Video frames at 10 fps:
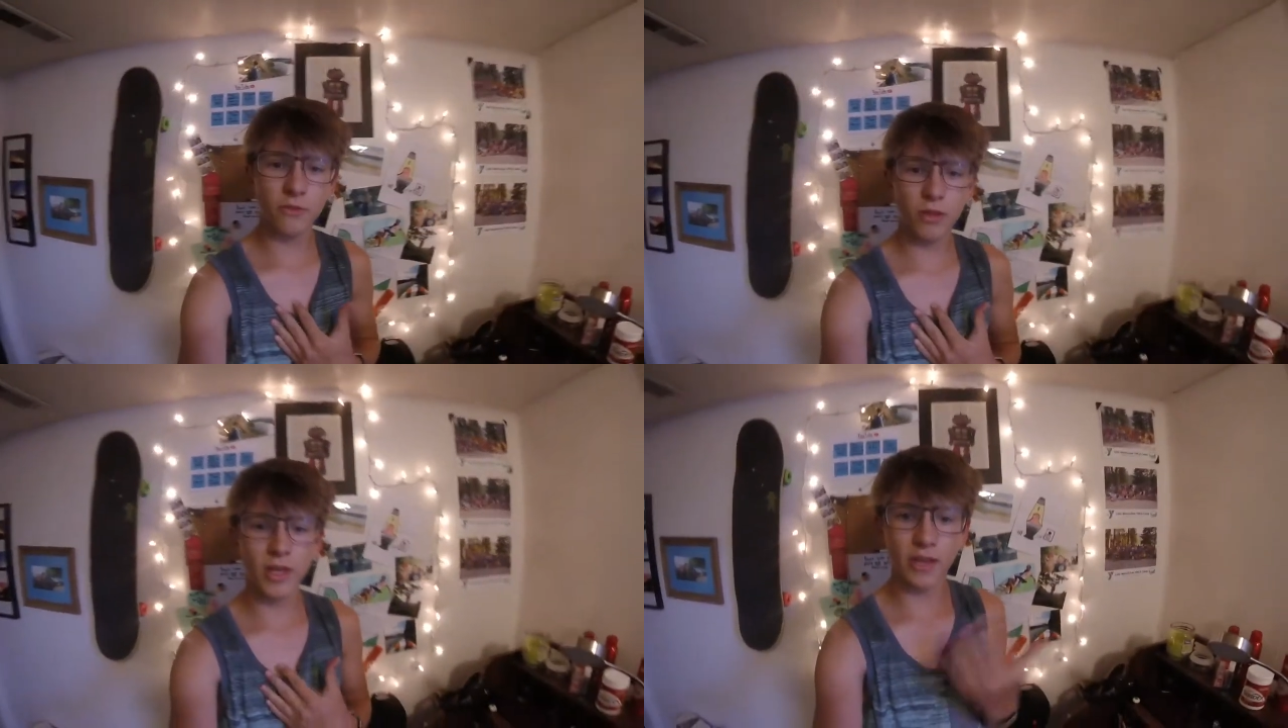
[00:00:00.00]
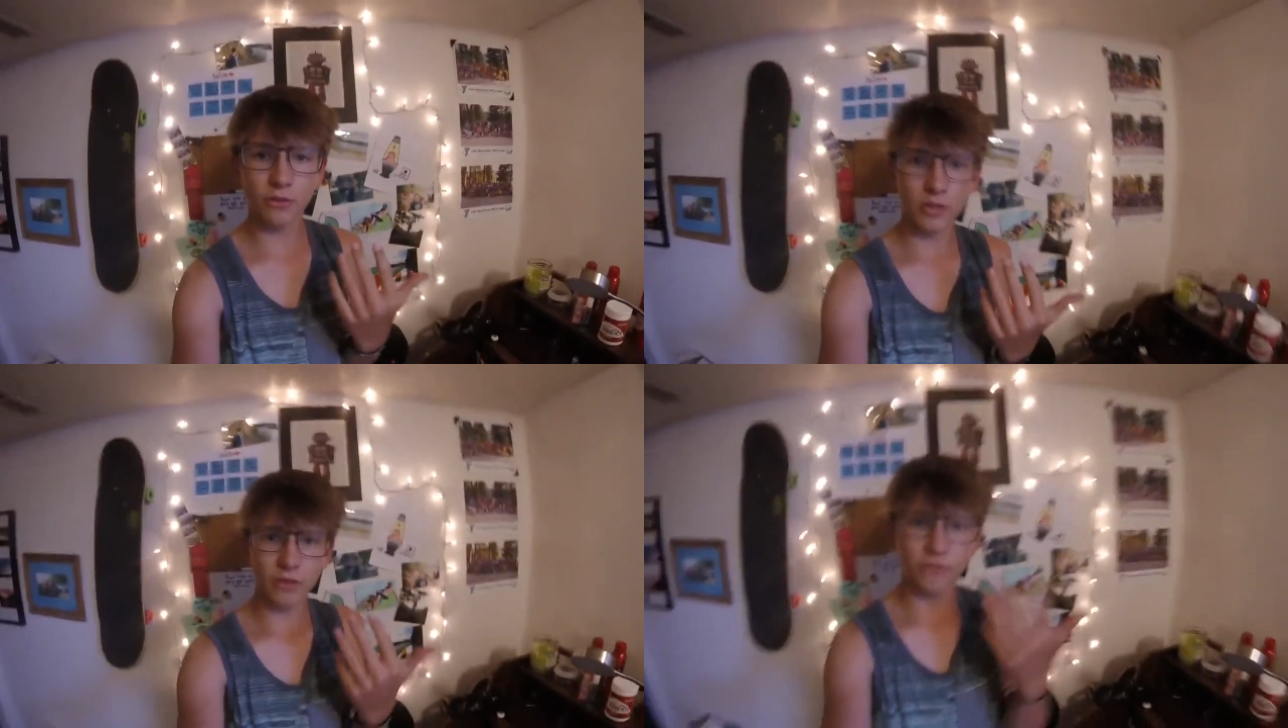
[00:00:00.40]
feel like it
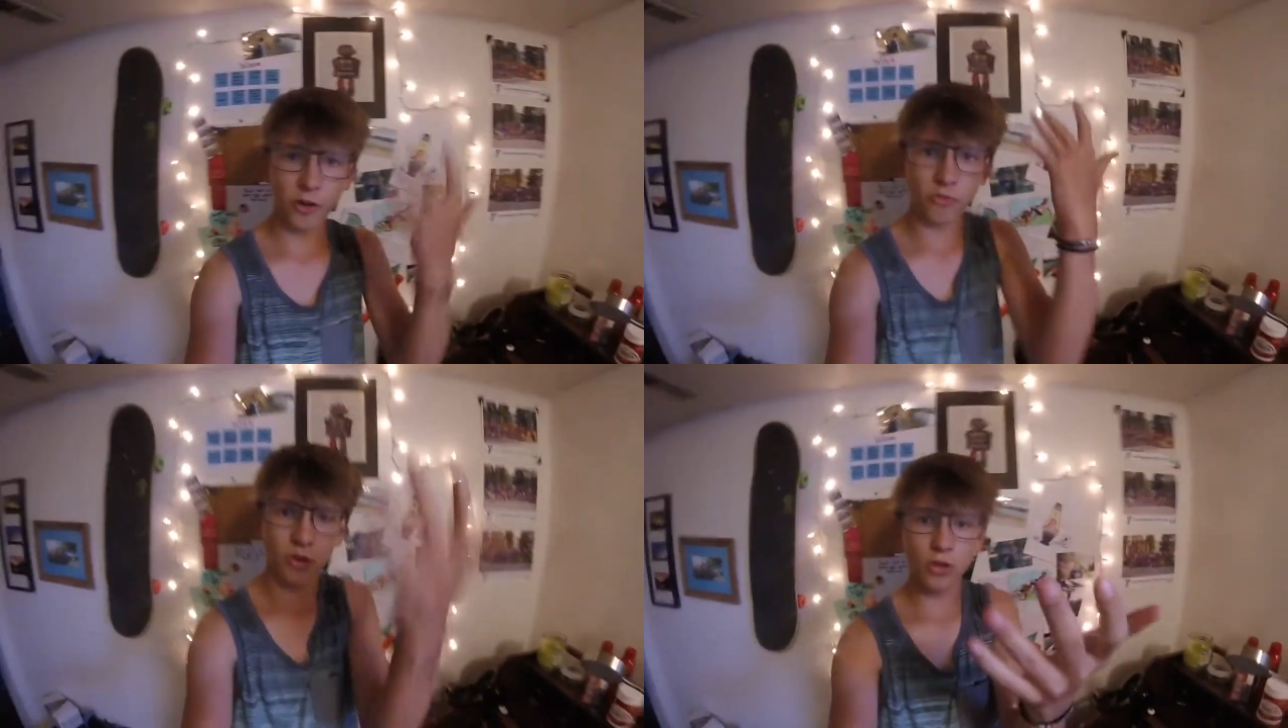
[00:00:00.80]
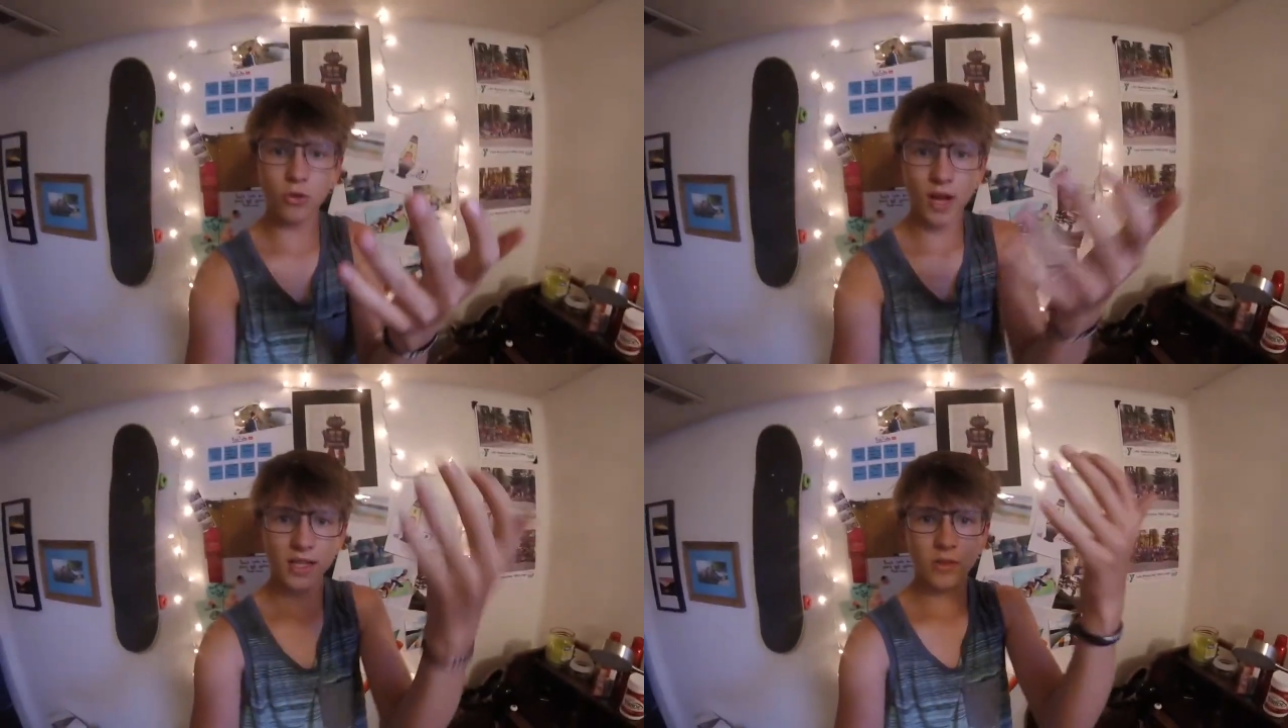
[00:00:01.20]
was unfair for you
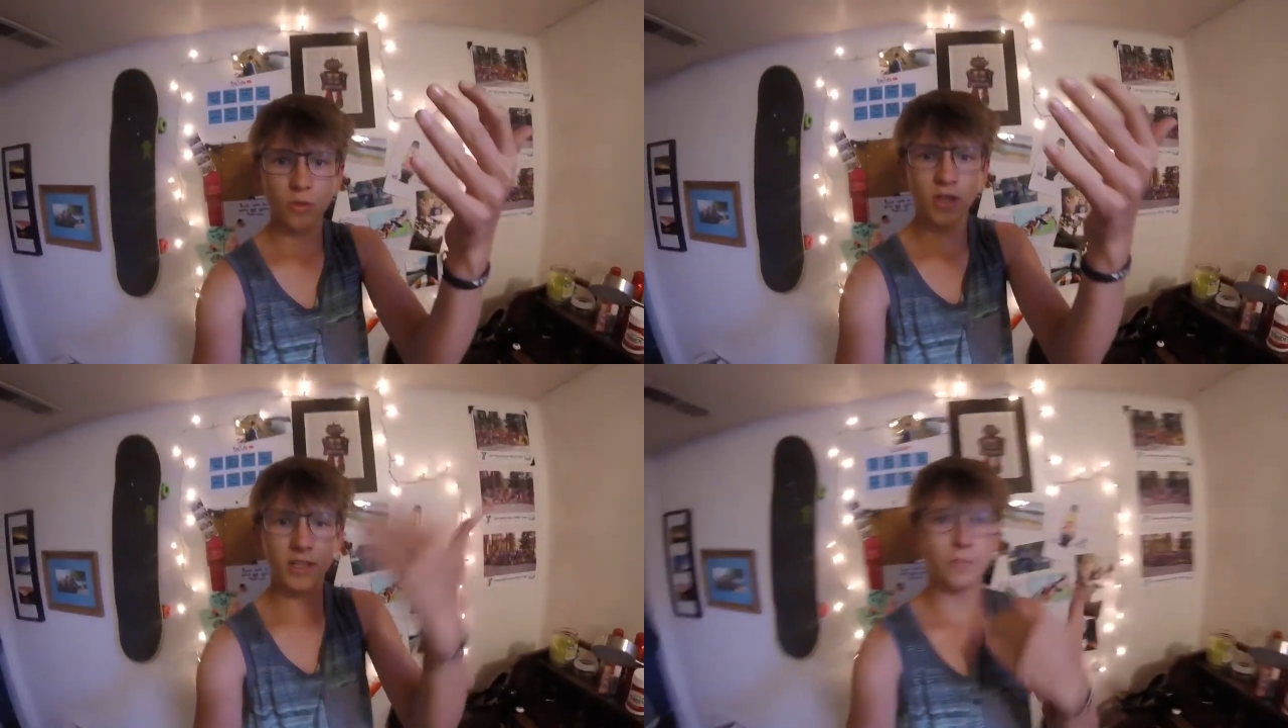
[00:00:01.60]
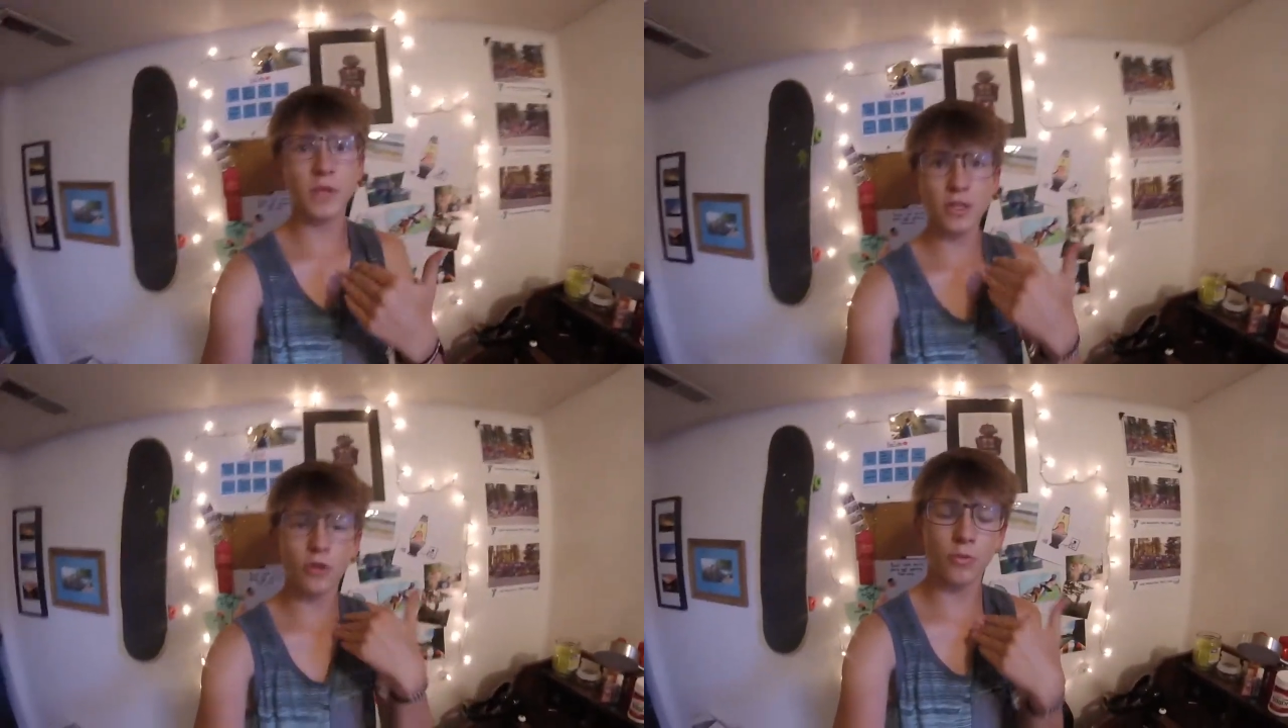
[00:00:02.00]
guys to witness
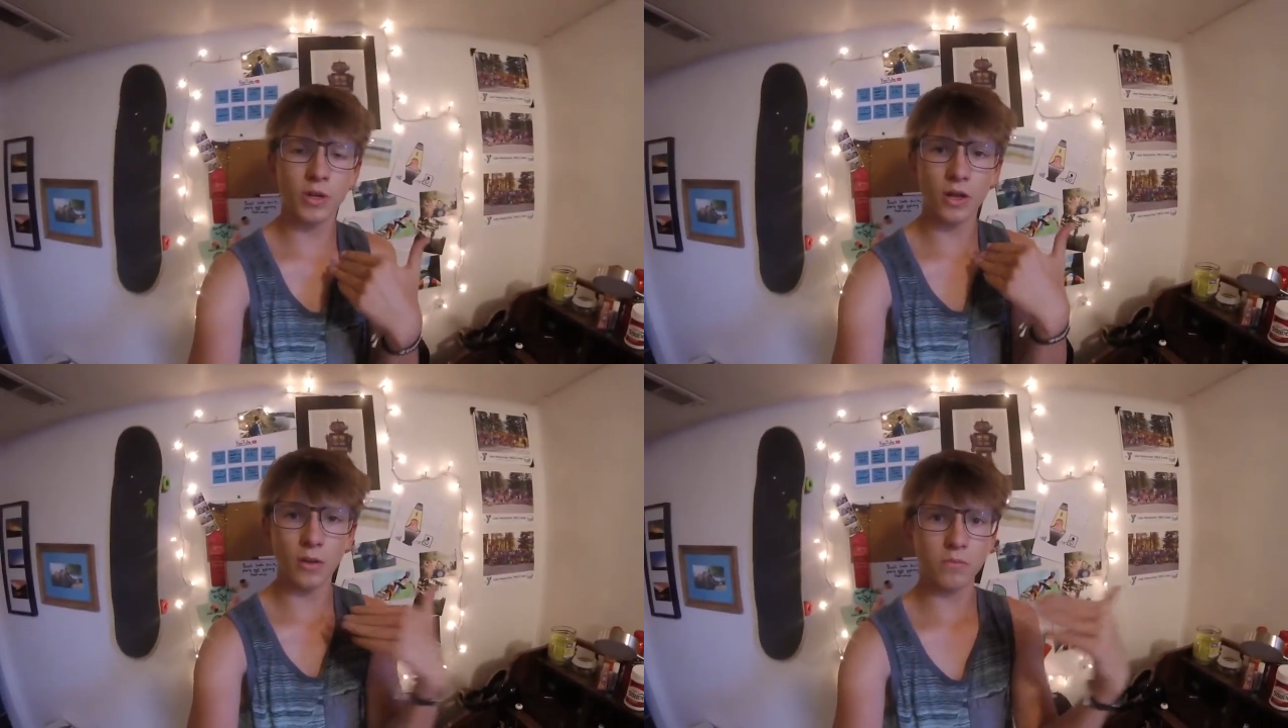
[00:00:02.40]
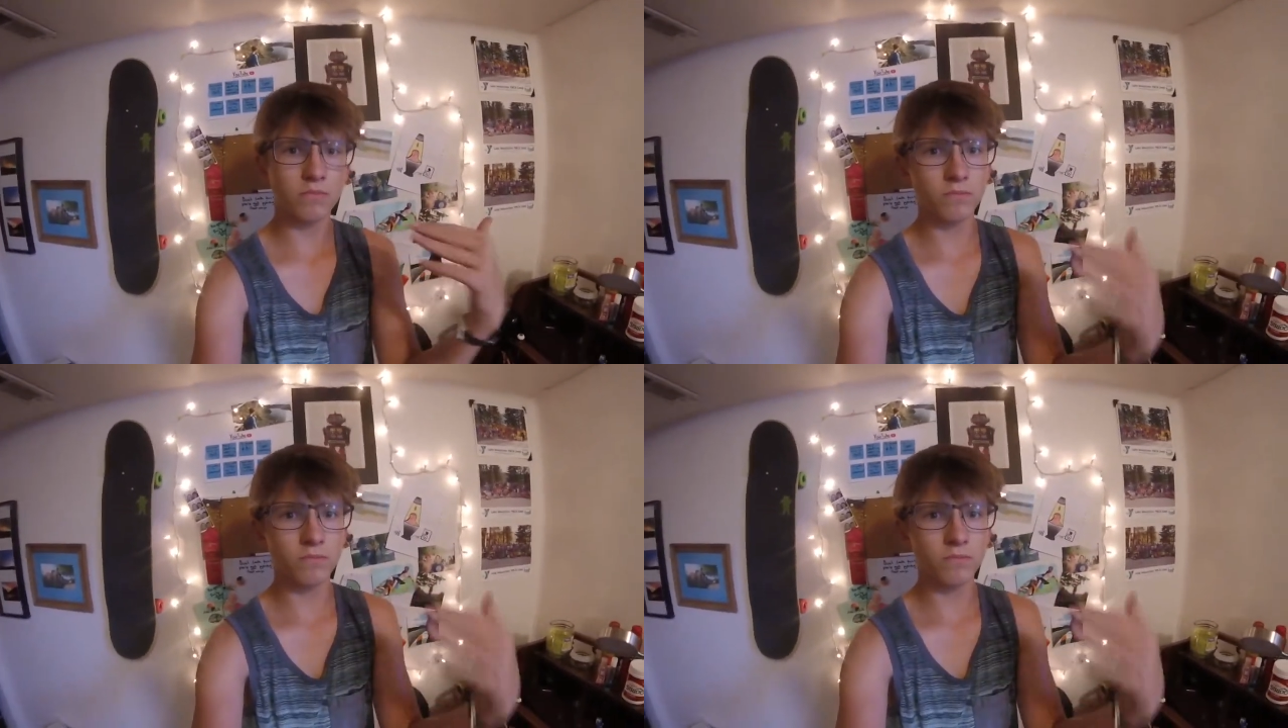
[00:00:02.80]
me opening up